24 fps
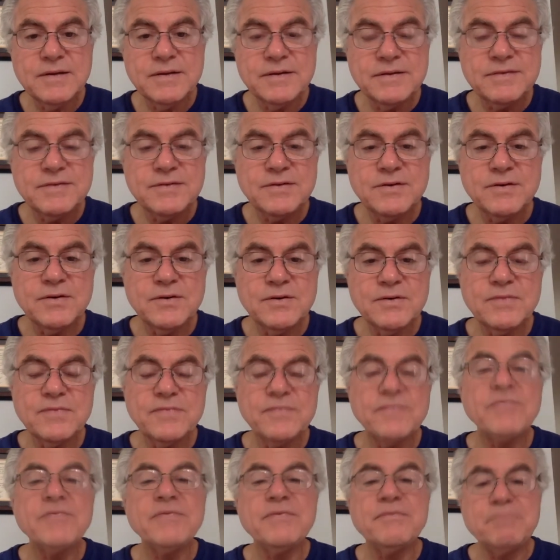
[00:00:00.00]
So,
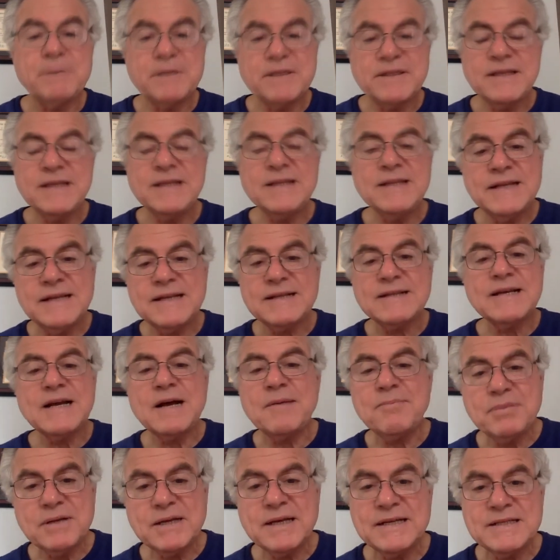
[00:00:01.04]
but then that
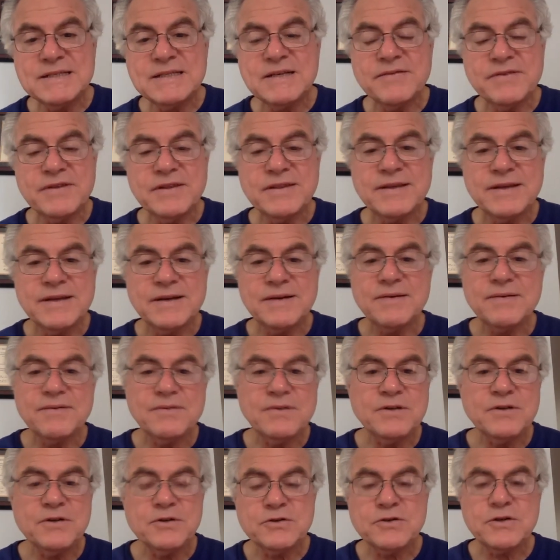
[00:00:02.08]
complicates everything
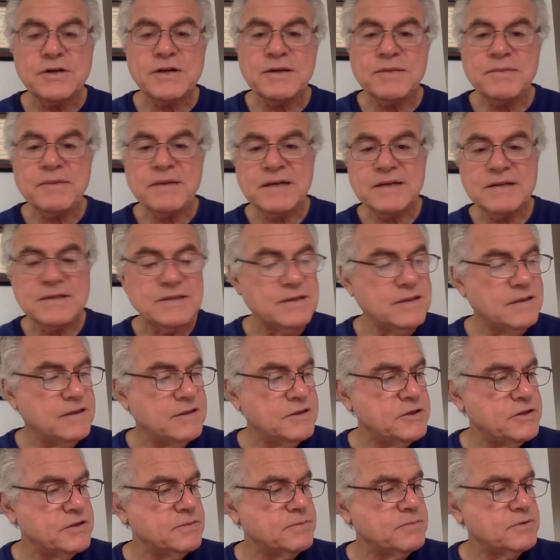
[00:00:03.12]
when you're trying to make a
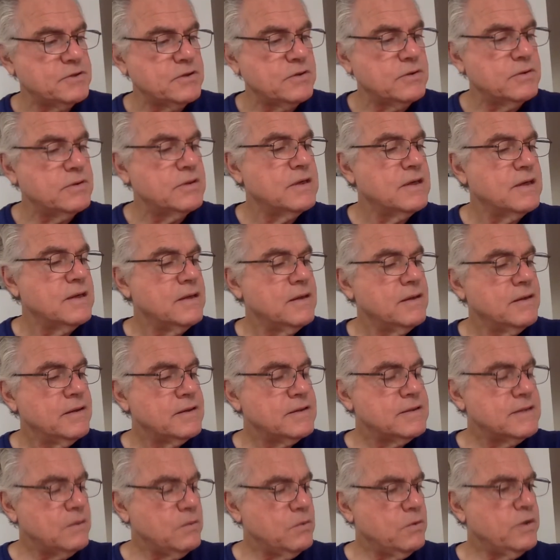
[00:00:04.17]
syllogism. So
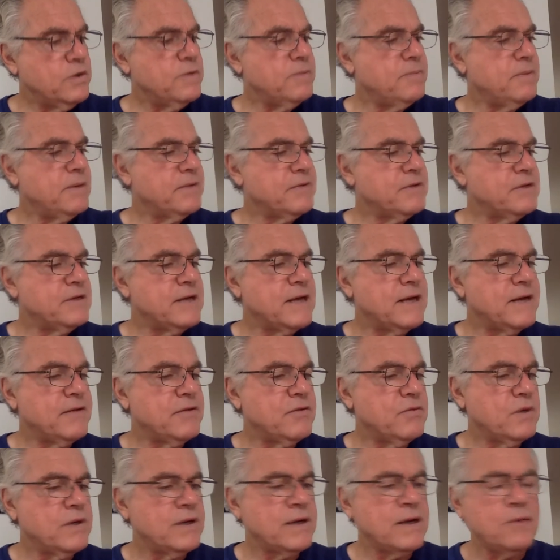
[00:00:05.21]
let's not worry about the
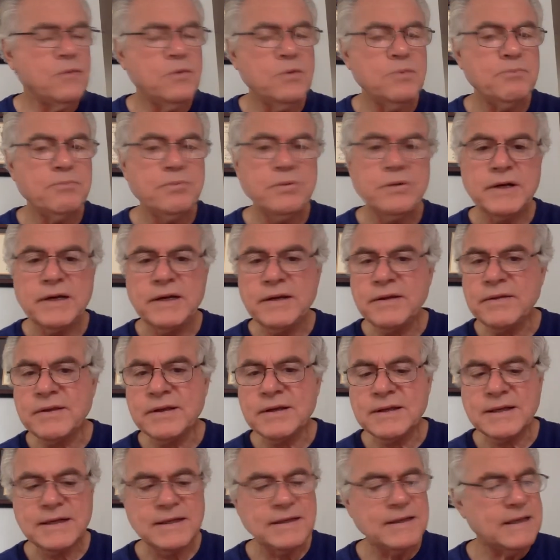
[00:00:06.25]
ninth one. I won't put
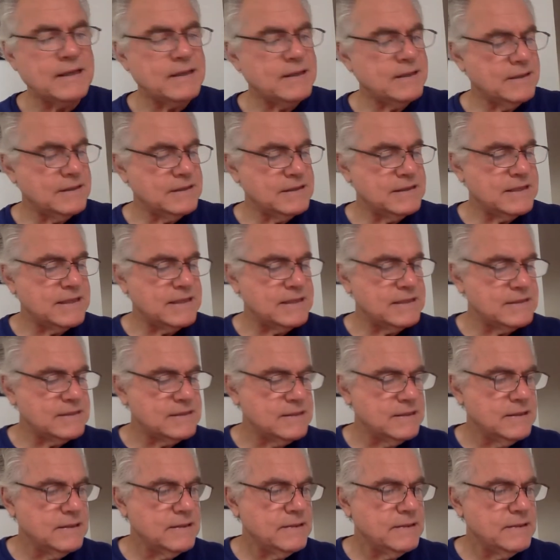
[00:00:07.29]
anything like that on the test.